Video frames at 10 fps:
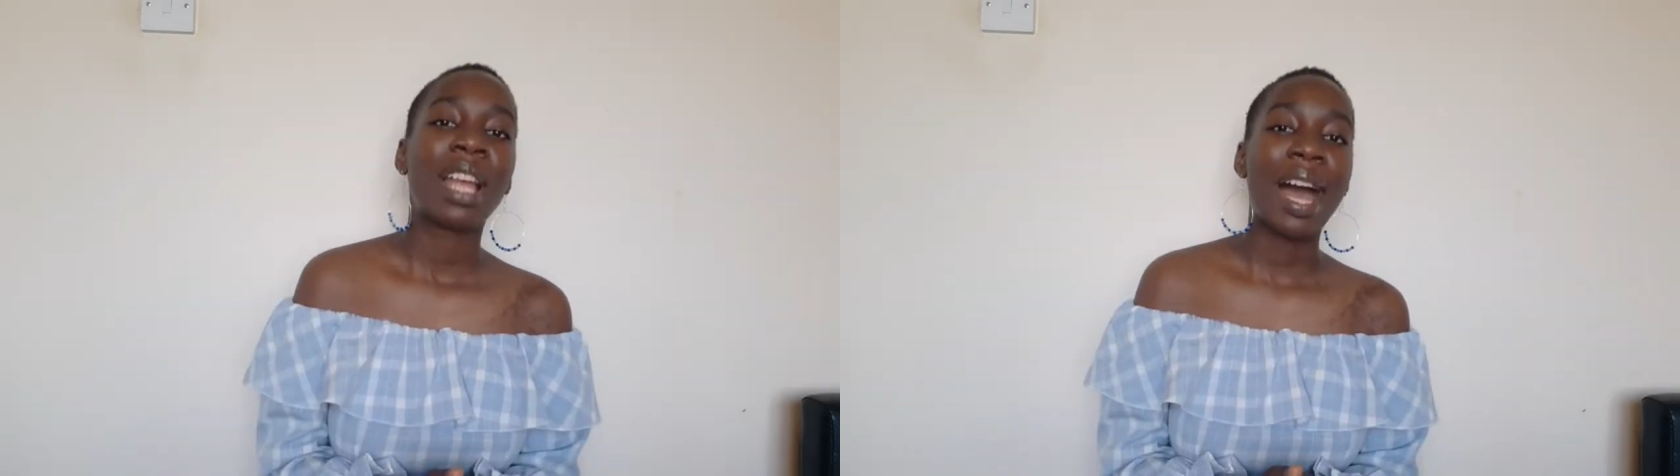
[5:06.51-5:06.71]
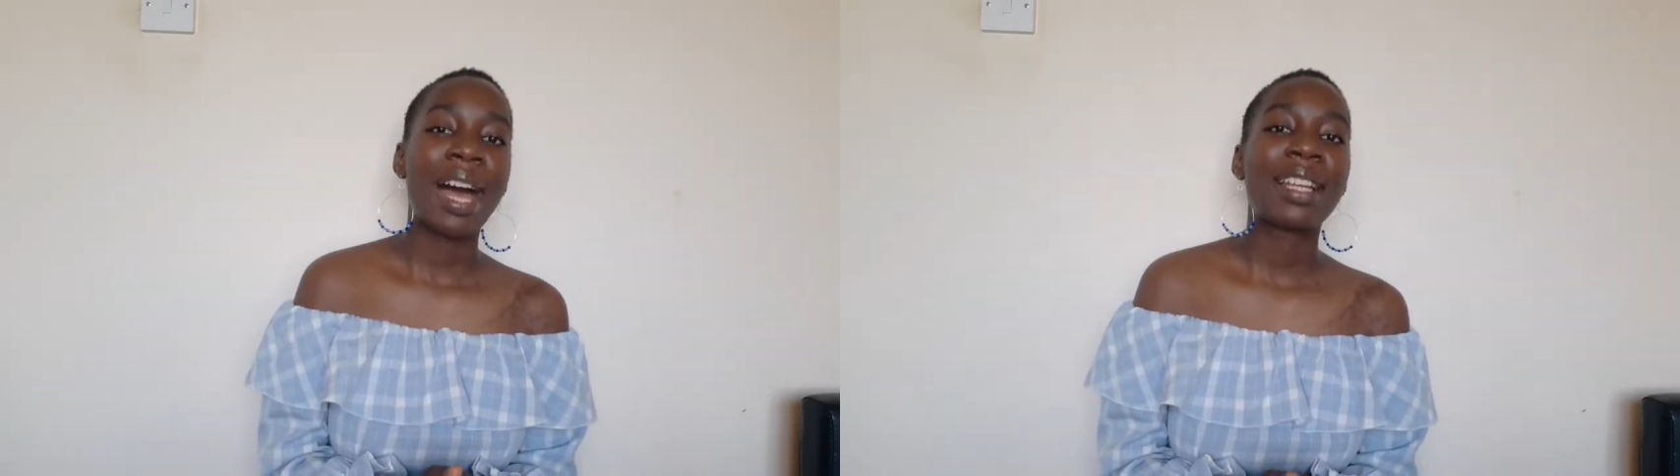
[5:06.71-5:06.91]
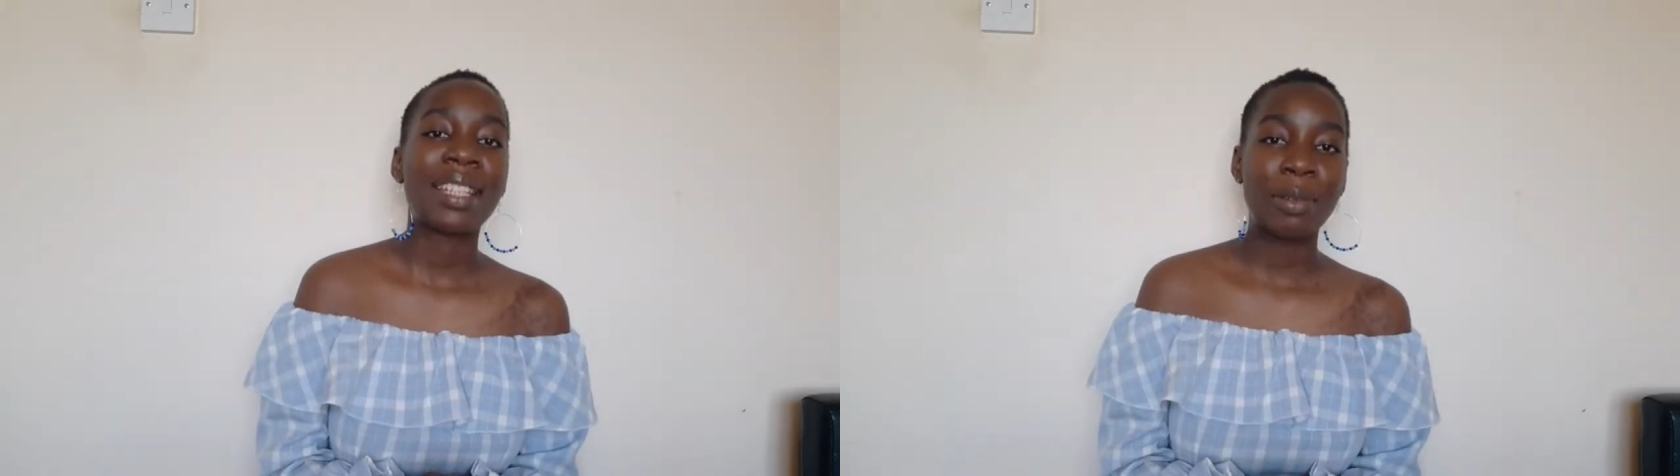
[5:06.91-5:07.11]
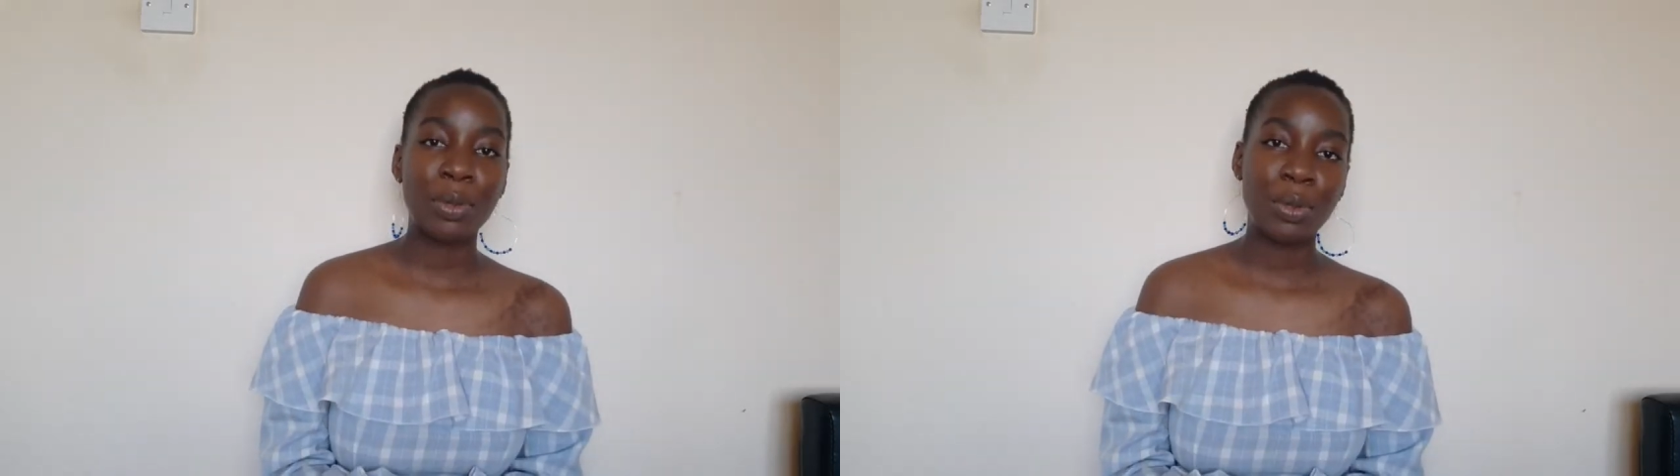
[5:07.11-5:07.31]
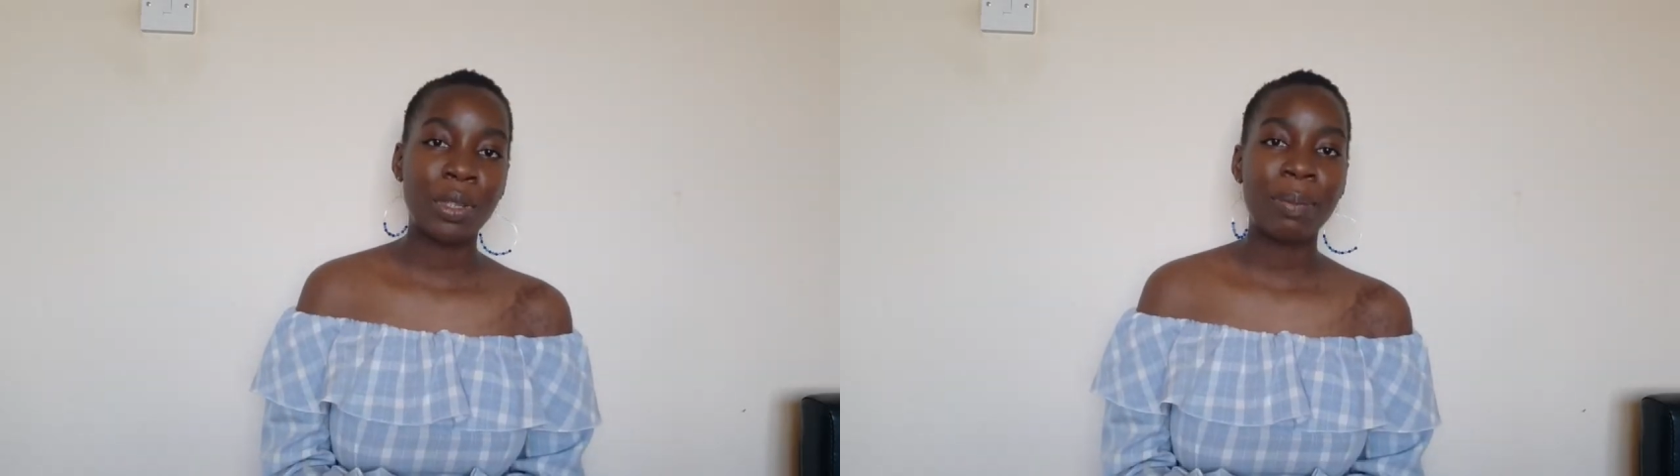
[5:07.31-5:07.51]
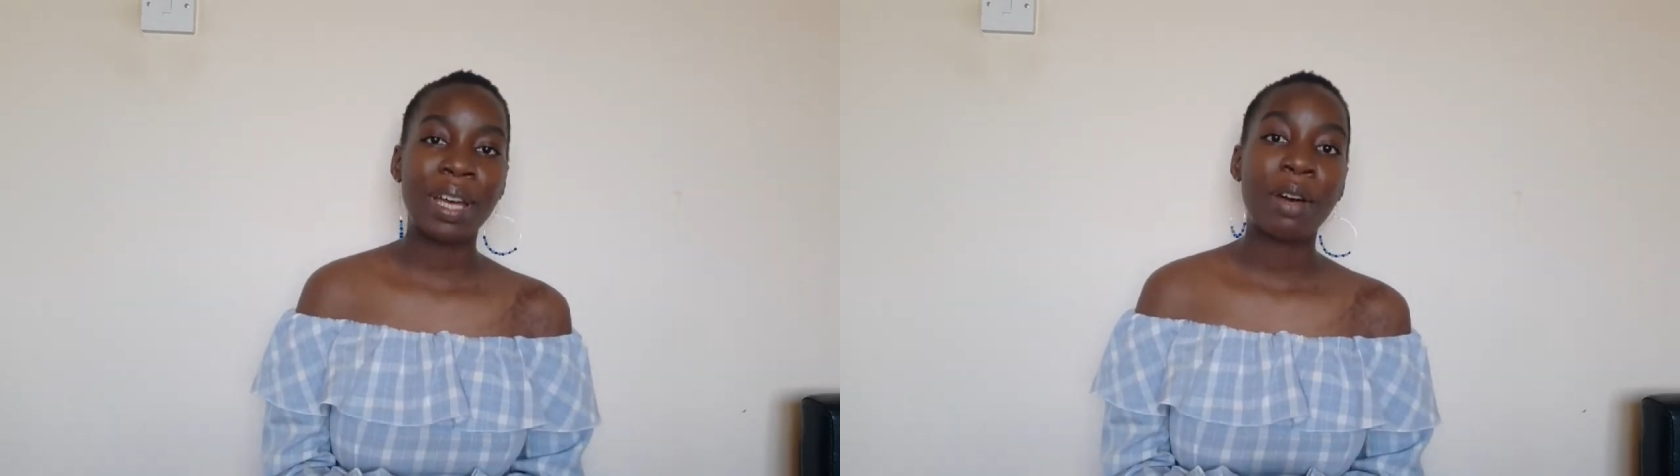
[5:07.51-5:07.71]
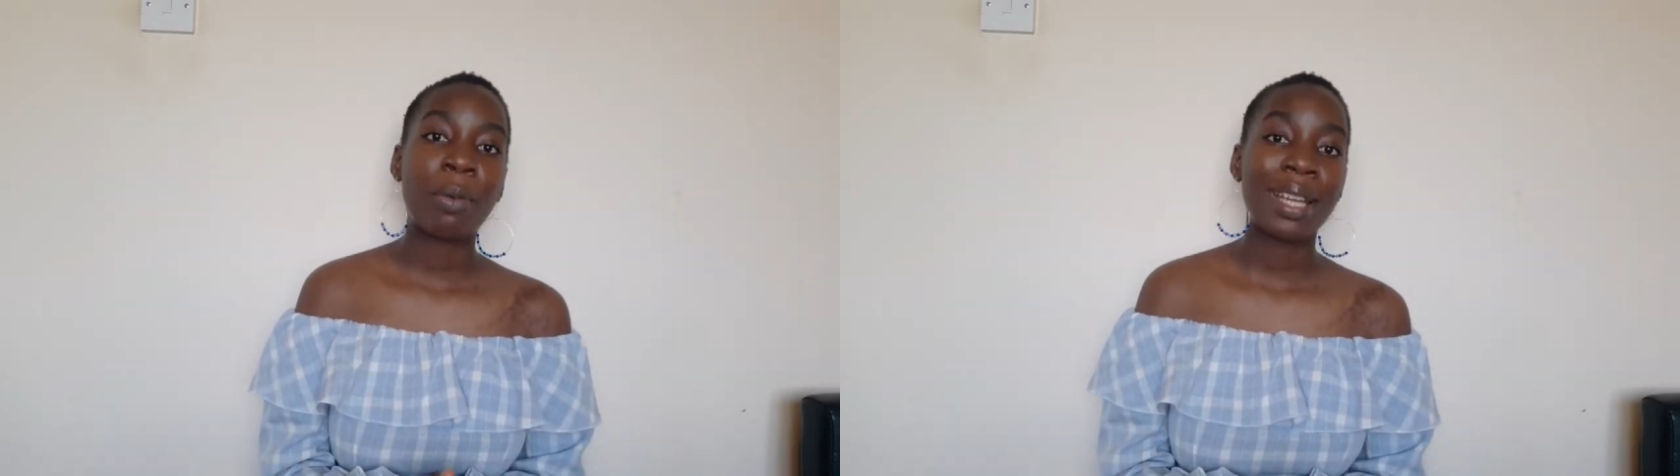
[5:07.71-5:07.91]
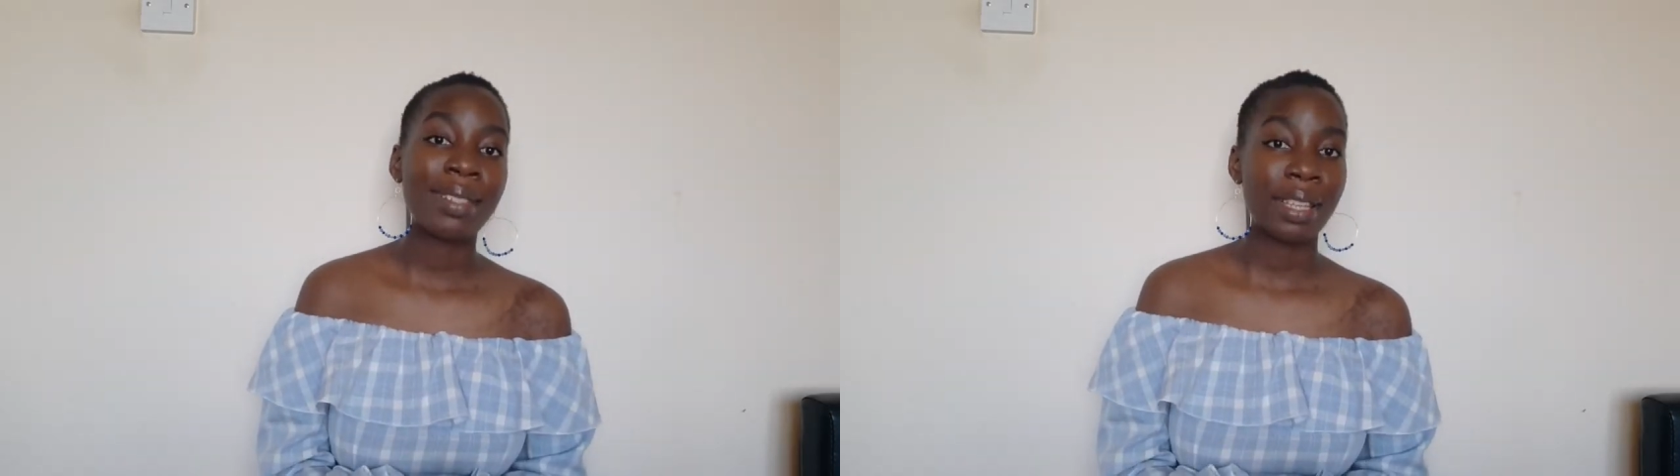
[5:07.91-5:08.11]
And it was talking about white